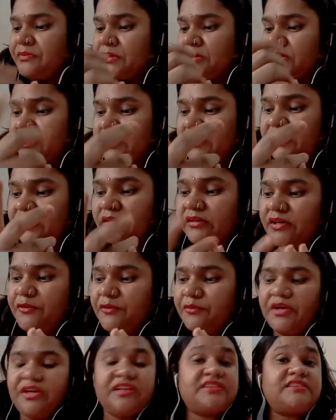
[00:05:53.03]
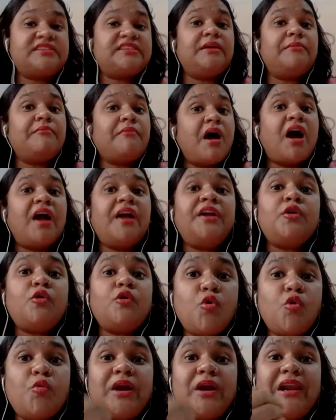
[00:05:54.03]
The third one is command
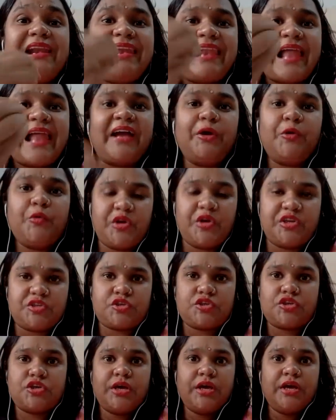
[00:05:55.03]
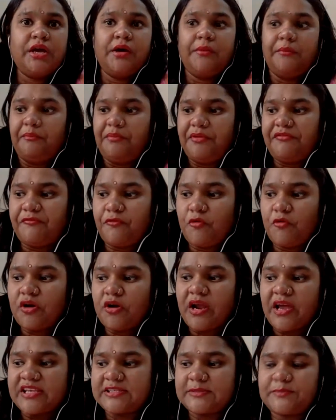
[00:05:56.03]
over language. Before
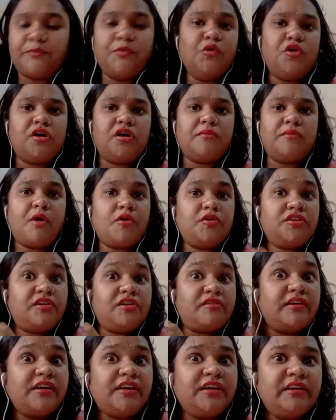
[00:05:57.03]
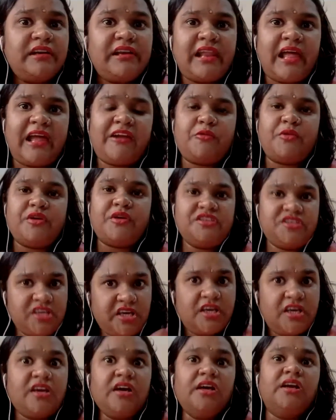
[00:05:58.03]
I spoke about the written language,
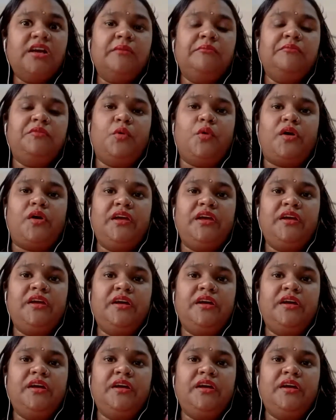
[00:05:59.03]
here I'm talking